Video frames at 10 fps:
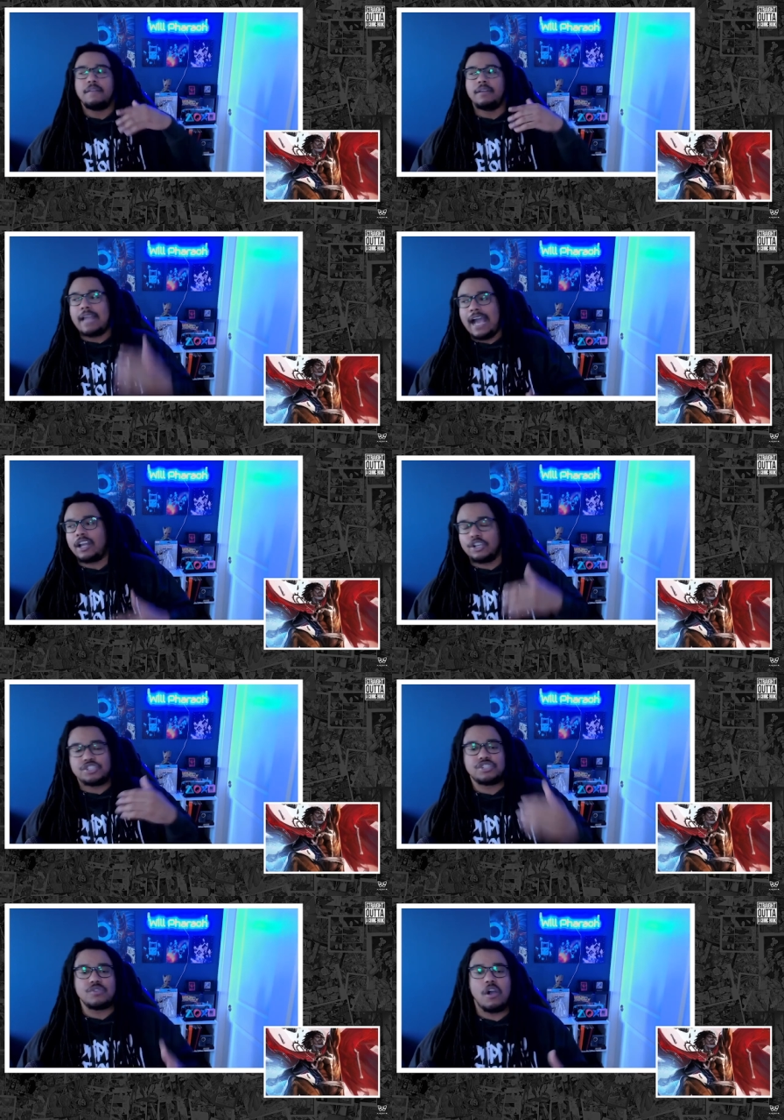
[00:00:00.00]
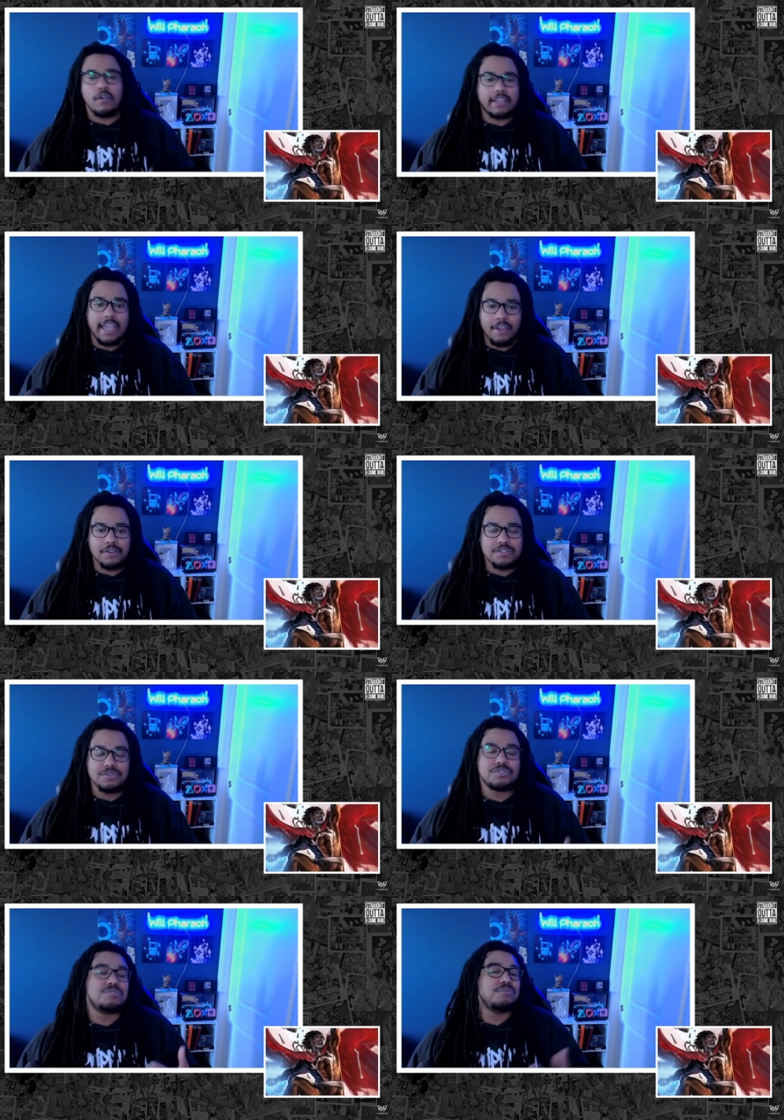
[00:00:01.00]
not a strong
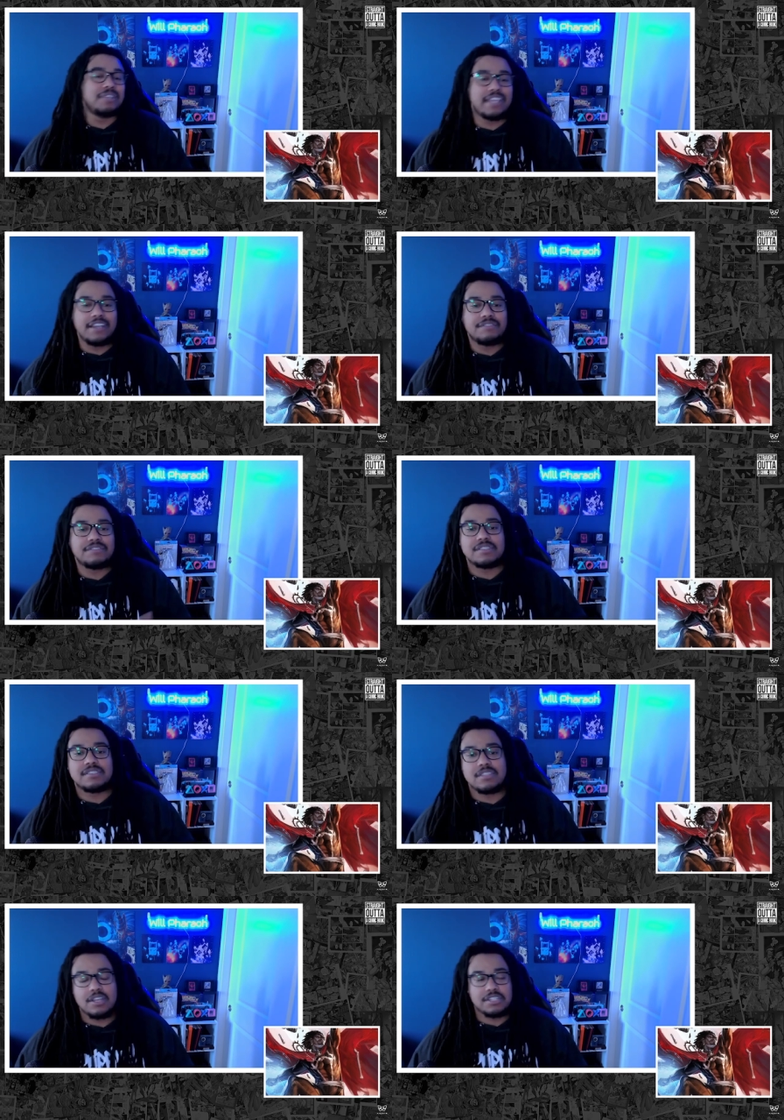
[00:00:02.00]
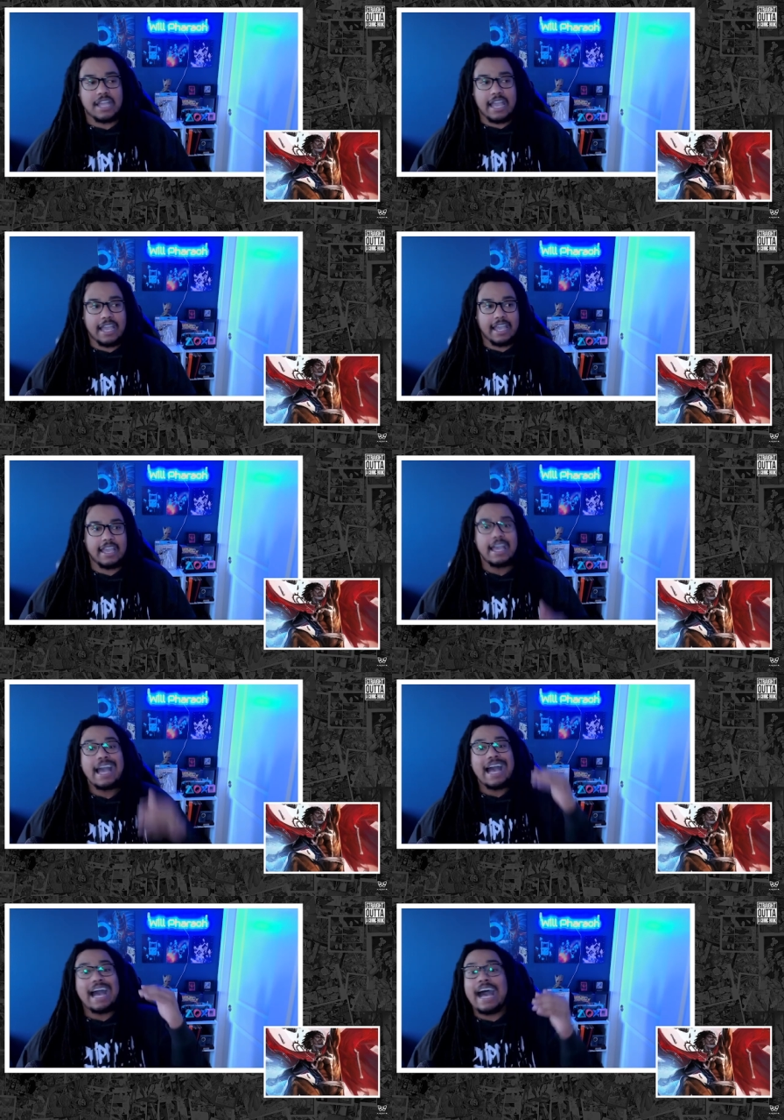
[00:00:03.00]
character to give to such a
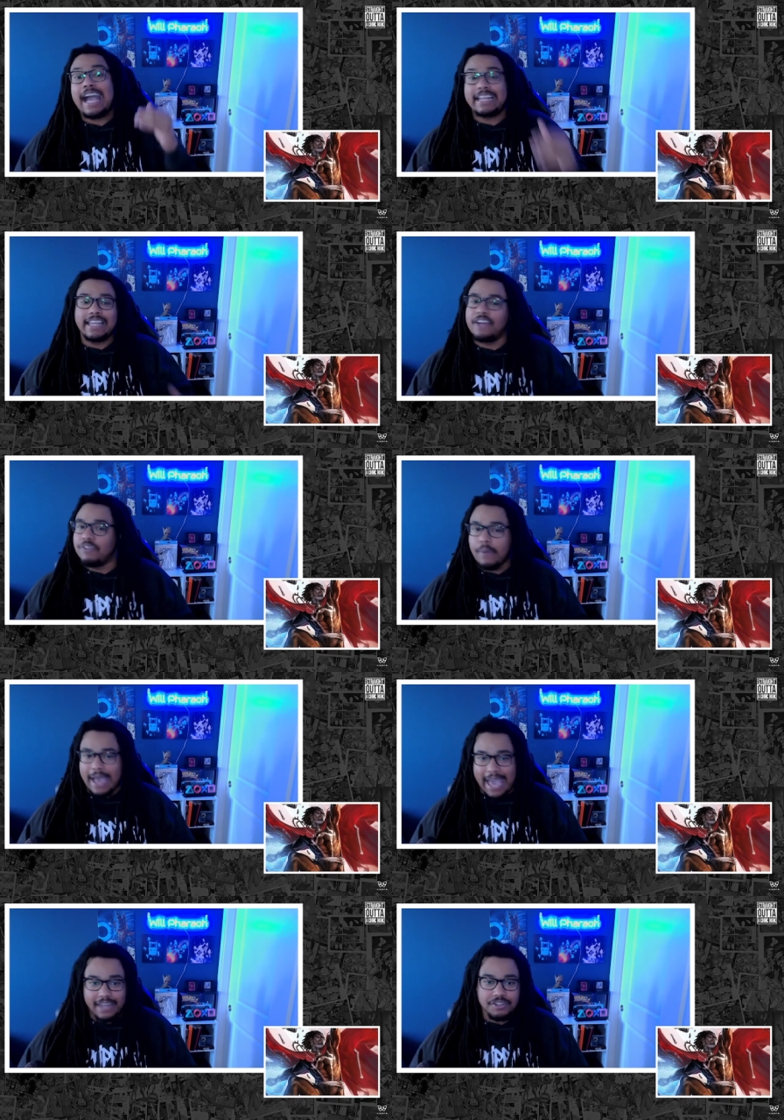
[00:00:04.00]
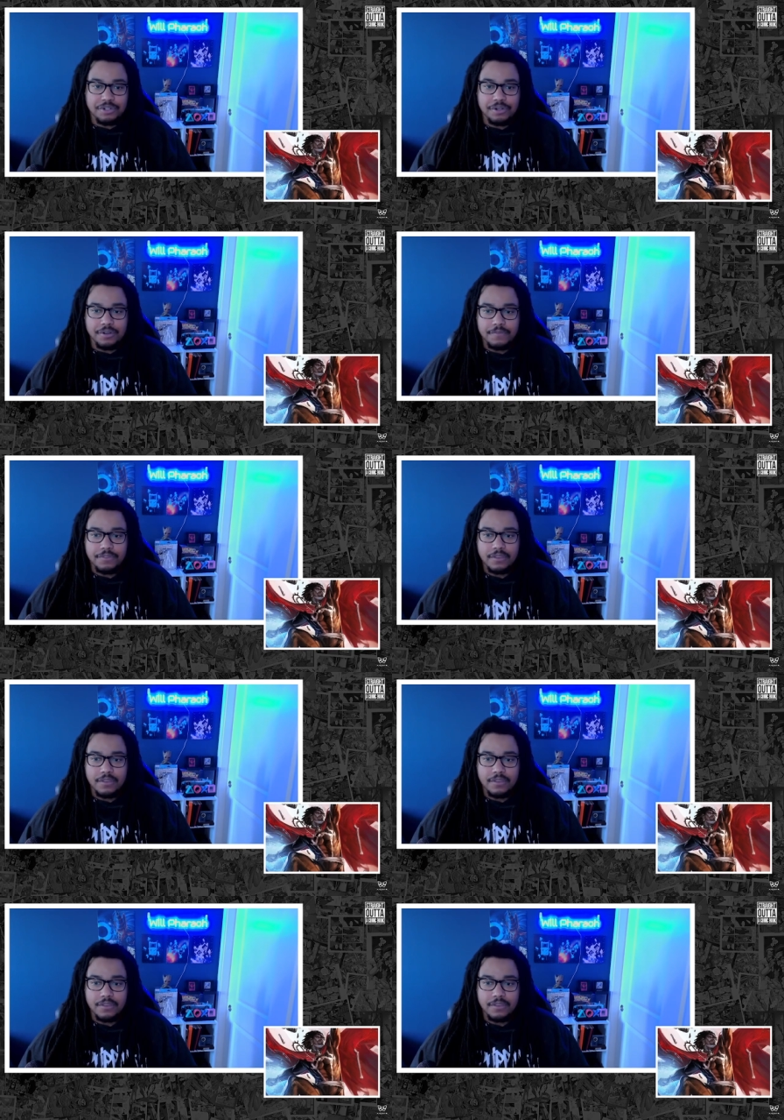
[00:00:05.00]
high level actor.